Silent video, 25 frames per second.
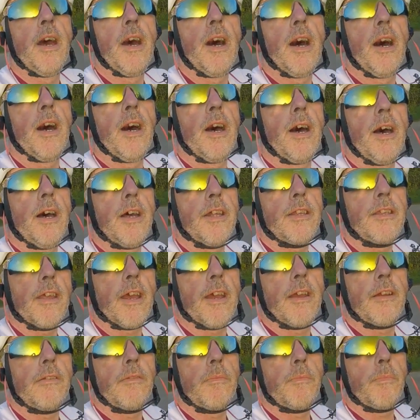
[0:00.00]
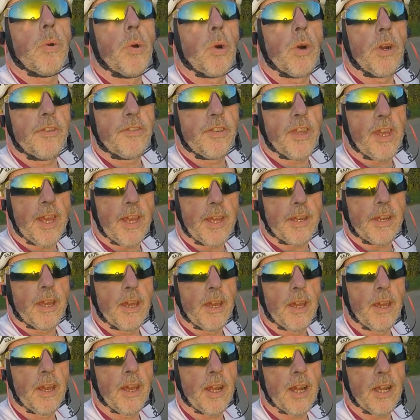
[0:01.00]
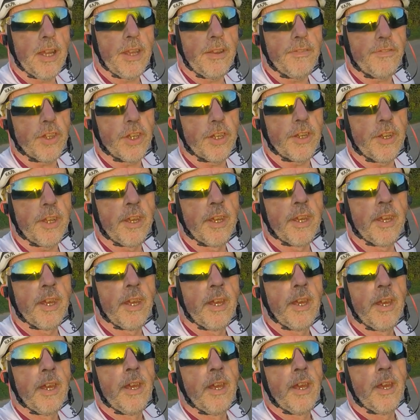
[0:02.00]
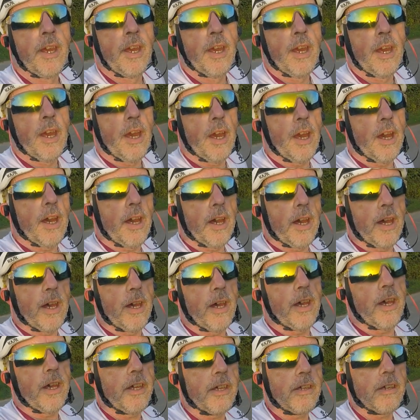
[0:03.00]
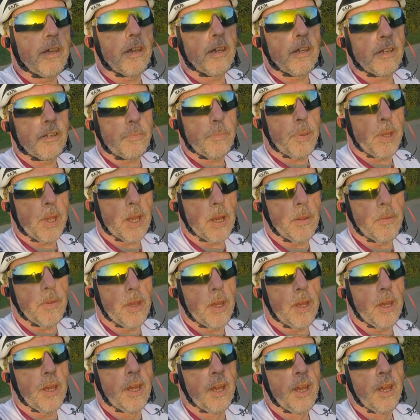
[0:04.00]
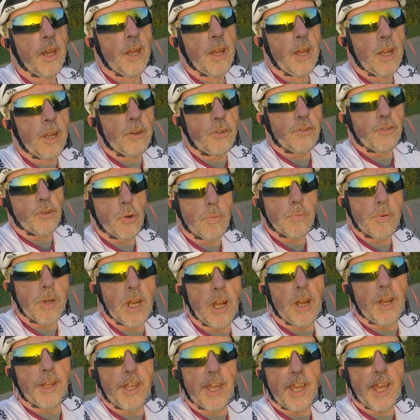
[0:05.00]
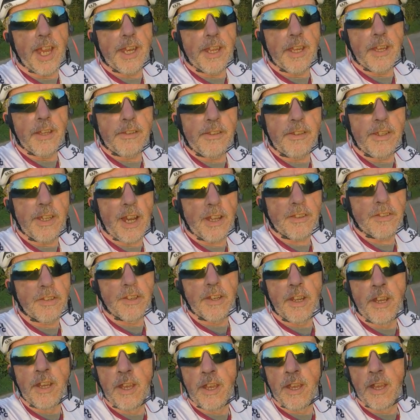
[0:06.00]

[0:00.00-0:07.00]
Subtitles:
down Portishead, Clevedon. I'm going to pick up the Strawberry line again at Yatton,